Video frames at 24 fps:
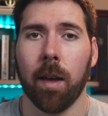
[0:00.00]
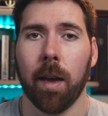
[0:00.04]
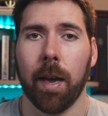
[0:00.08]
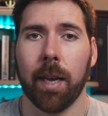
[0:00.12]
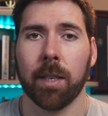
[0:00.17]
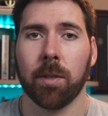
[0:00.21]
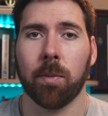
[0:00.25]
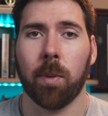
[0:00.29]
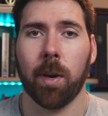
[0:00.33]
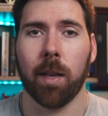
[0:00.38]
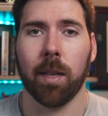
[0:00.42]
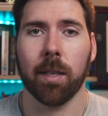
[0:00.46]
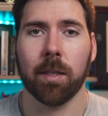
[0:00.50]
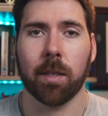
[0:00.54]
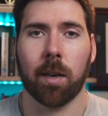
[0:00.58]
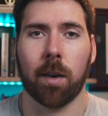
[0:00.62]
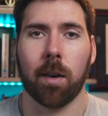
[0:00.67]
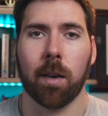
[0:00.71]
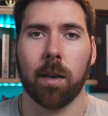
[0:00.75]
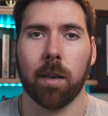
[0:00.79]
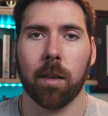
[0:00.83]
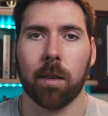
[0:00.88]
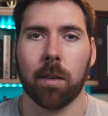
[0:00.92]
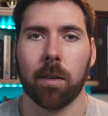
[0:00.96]
as well as
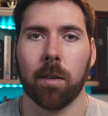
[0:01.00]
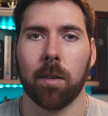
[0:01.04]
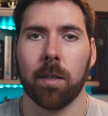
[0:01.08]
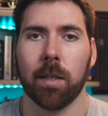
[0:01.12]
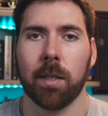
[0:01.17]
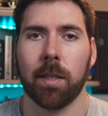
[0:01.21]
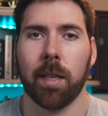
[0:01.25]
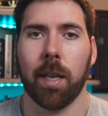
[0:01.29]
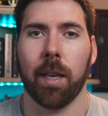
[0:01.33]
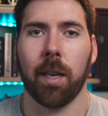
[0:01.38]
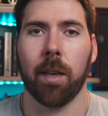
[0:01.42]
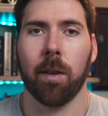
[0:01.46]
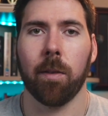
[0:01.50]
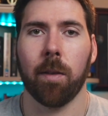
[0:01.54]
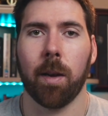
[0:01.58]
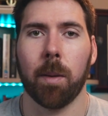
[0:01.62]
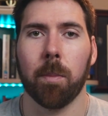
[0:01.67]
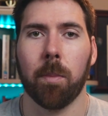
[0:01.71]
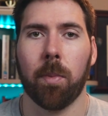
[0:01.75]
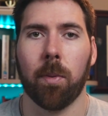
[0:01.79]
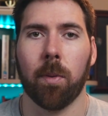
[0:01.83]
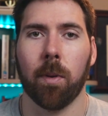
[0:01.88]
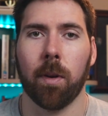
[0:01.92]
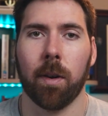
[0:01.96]
articles that you
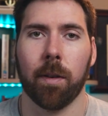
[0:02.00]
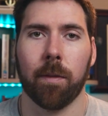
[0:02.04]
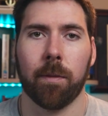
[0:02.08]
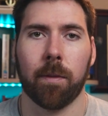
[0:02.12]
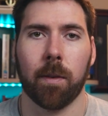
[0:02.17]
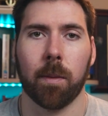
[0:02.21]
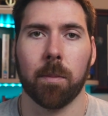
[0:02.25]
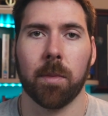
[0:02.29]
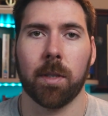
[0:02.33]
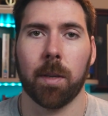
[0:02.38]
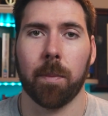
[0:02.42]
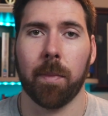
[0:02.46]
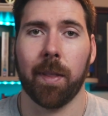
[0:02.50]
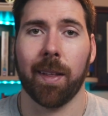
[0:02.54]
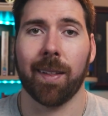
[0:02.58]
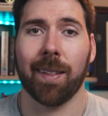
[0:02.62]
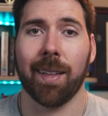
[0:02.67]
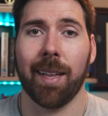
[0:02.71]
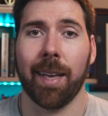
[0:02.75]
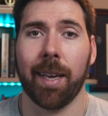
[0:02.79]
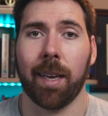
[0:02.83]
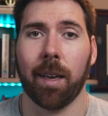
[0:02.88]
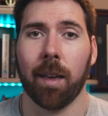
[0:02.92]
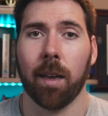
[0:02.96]
import from something
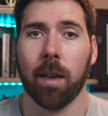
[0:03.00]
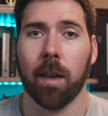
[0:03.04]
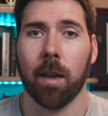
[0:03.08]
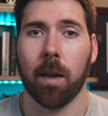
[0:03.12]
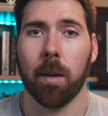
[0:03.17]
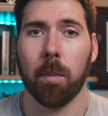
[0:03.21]
like